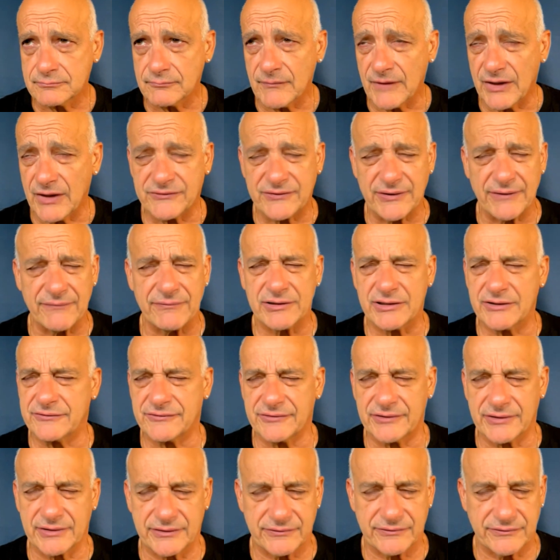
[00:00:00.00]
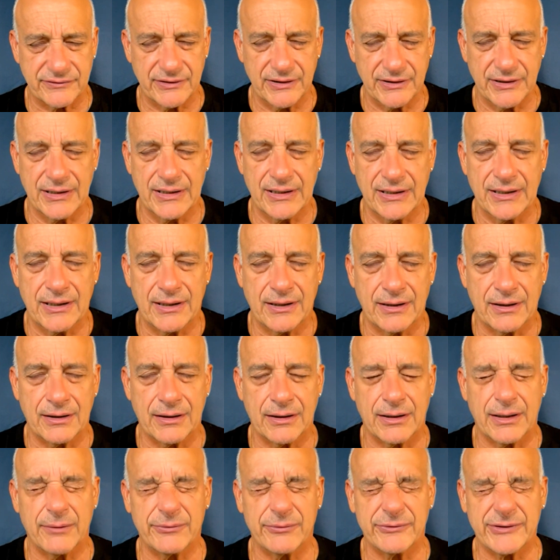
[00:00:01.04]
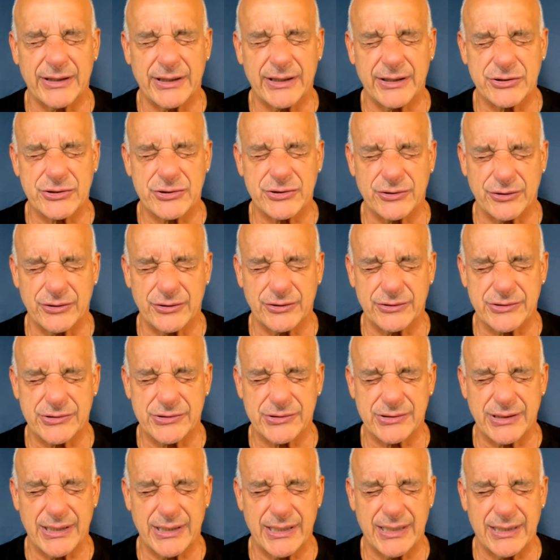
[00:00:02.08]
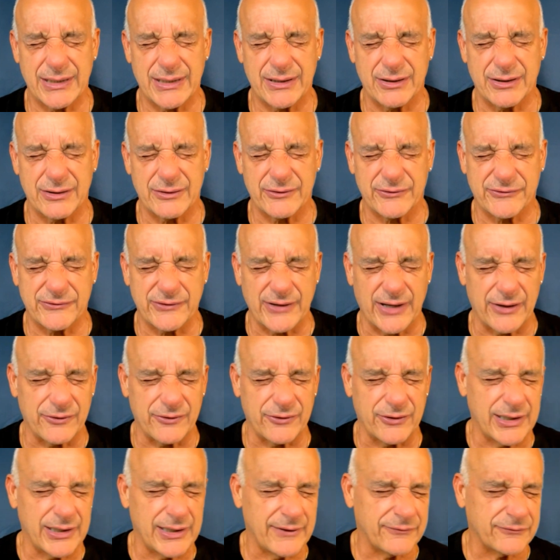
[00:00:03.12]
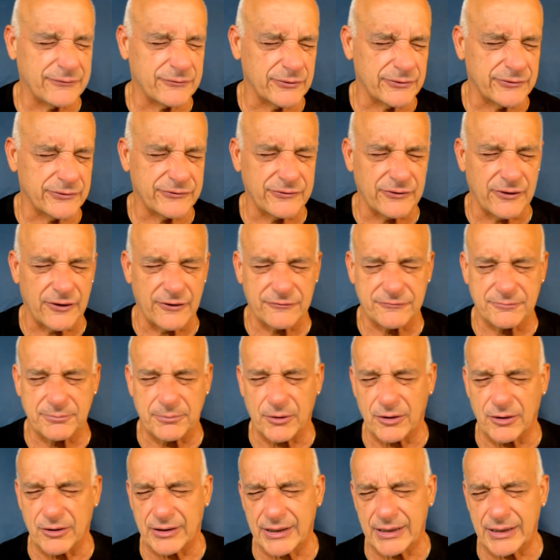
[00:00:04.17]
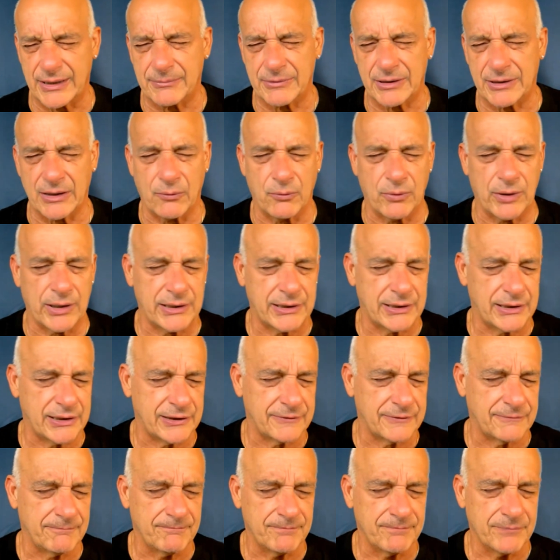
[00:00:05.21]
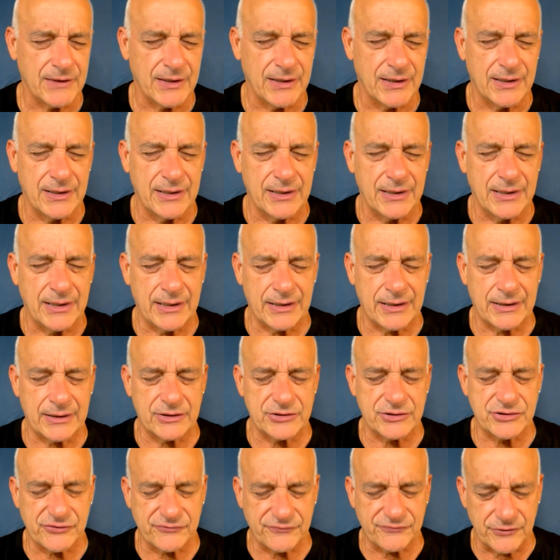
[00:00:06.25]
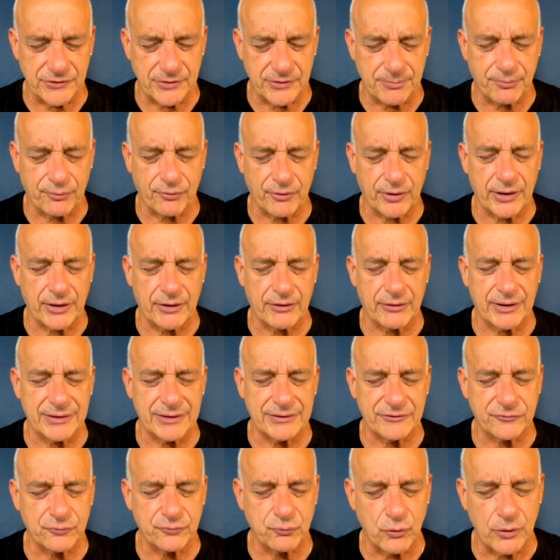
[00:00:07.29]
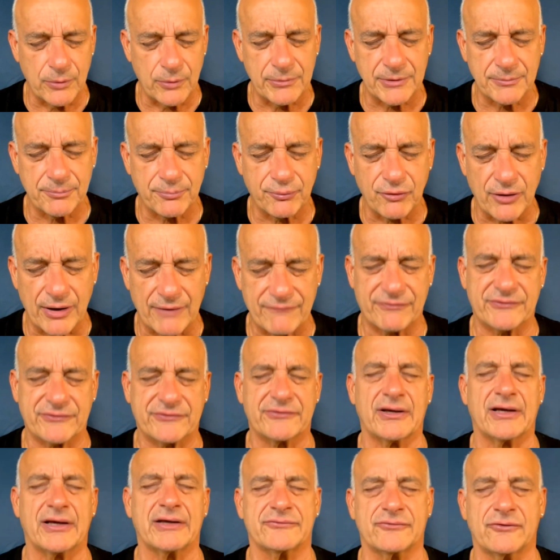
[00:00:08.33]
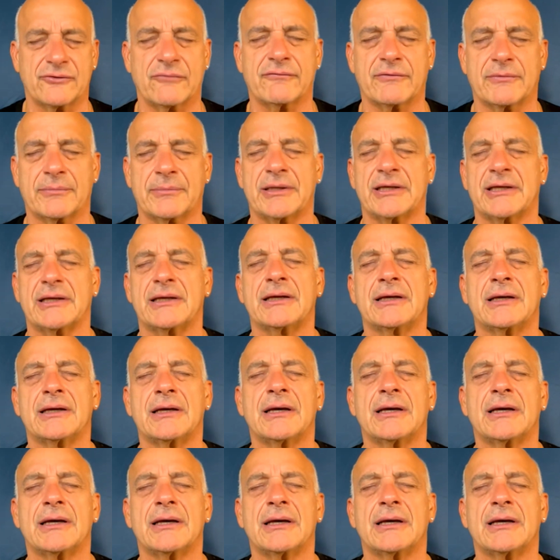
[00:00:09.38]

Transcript: 76. I was at a church, and on a Saturday after a softball game, and I went in. And I just heard the prayer, and this woman prophesies over me,